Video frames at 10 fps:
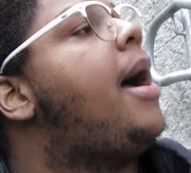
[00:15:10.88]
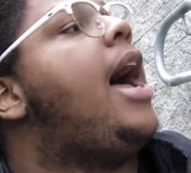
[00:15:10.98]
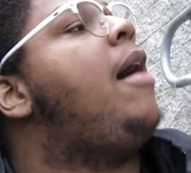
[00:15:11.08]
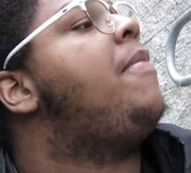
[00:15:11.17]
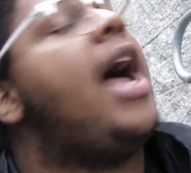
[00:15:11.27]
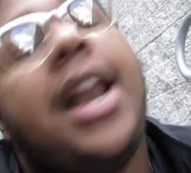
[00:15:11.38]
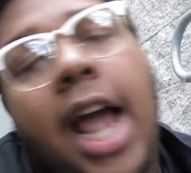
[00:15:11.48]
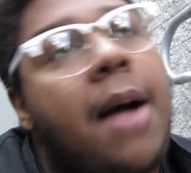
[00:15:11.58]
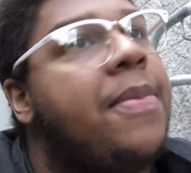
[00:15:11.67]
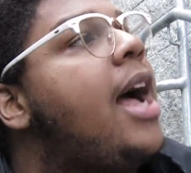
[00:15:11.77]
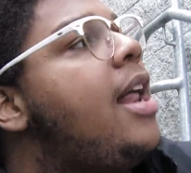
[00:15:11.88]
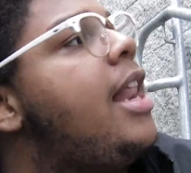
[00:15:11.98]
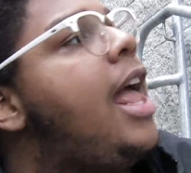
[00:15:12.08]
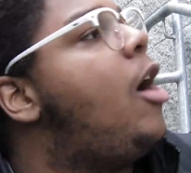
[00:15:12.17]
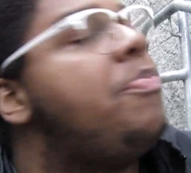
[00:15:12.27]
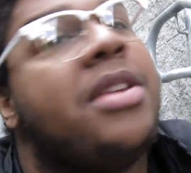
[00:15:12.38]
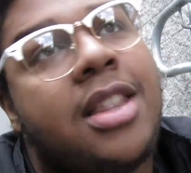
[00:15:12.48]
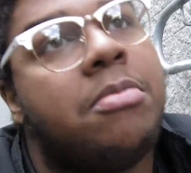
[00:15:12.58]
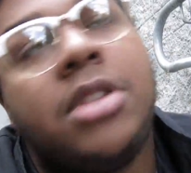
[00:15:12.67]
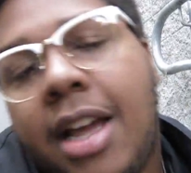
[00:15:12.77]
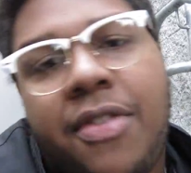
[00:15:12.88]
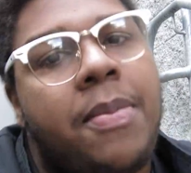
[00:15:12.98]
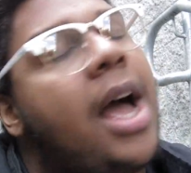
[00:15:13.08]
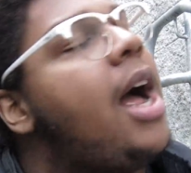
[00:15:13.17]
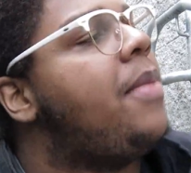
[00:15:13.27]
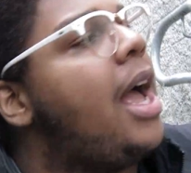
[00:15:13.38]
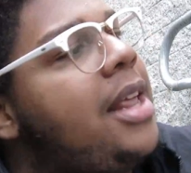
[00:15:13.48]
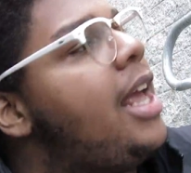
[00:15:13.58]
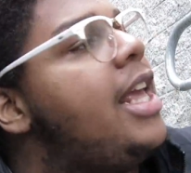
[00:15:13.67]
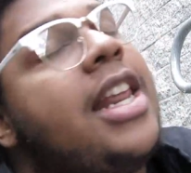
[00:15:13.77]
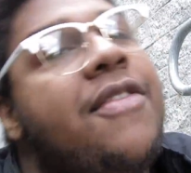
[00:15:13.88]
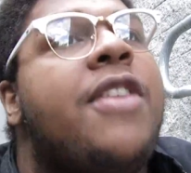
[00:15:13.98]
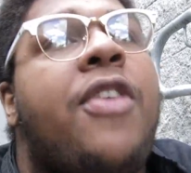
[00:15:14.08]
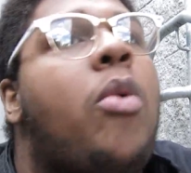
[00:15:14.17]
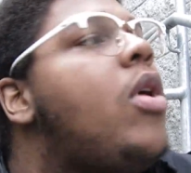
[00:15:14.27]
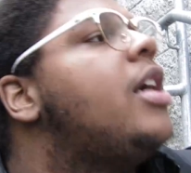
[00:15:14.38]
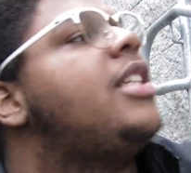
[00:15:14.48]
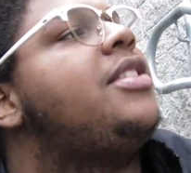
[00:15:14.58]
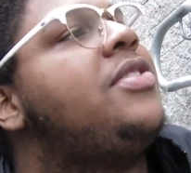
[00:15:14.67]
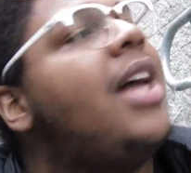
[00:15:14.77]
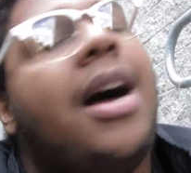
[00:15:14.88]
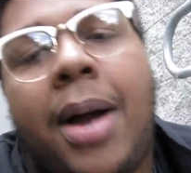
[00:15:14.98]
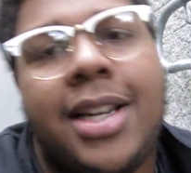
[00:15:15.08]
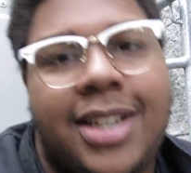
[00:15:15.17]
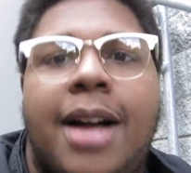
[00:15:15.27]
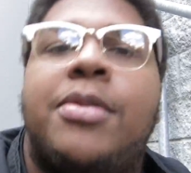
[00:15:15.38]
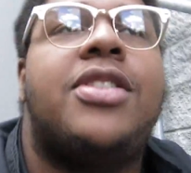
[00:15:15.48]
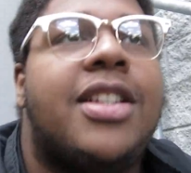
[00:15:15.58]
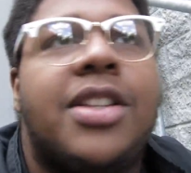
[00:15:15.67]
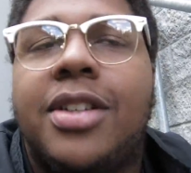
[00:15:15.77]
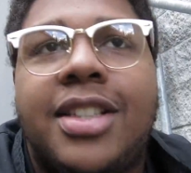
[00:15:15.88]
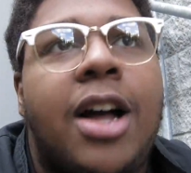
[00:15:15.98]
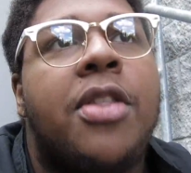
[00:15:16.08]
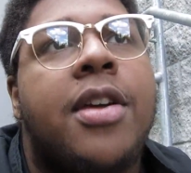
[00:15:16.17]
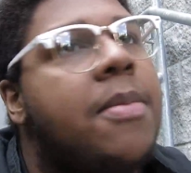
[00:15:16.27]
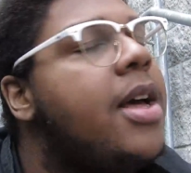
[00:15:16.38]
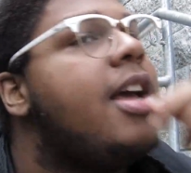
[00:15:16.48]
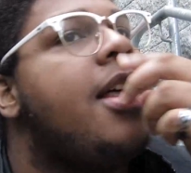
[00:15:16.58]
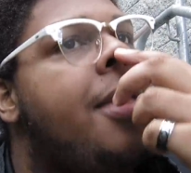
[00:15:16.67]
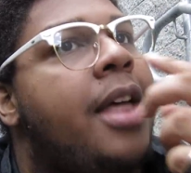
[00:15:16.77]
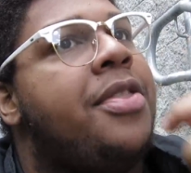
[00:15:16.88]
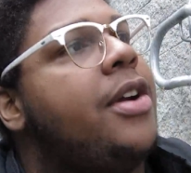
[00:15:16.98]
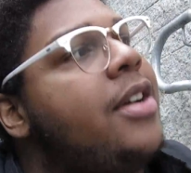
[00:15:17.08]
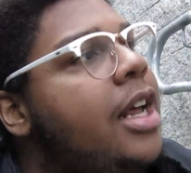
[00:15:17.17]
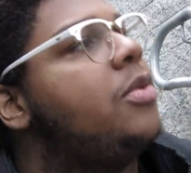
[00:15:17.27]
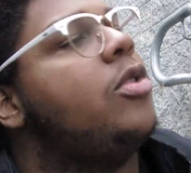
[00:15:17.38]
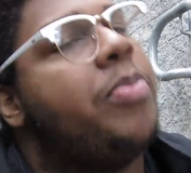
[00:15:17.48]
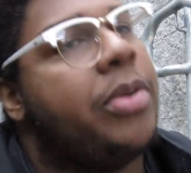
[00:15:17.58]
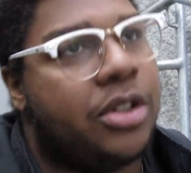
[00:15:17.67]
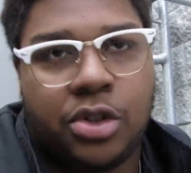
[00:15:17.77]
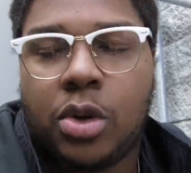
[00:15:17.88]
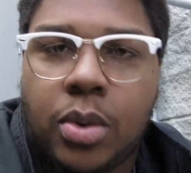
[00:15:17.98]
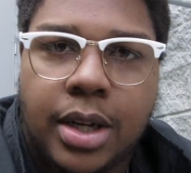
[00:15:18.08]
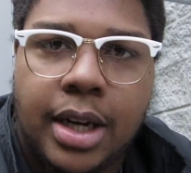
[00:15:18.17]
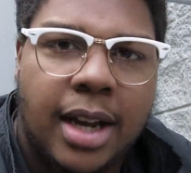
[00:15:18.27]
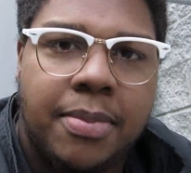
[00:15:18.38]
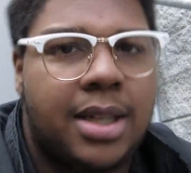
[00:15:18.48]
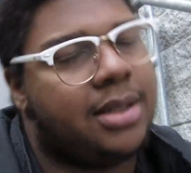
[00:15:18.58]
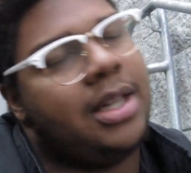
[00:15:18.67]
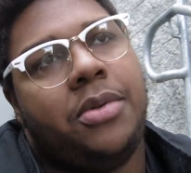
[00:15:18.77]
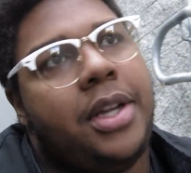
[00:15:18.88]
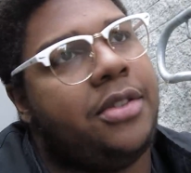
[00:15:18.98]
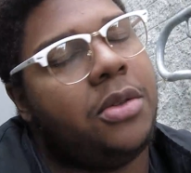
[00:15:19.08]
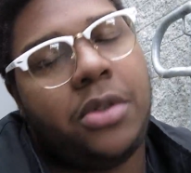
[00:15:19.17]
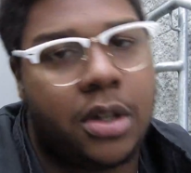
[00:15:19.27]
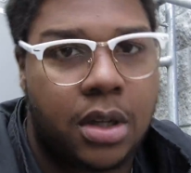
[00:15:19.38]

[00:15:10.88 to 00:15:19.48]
I'm not helping them live. And even if I was, it's not my job to sit there and tell them that they're not a real person or whatnot because they don't like sushi.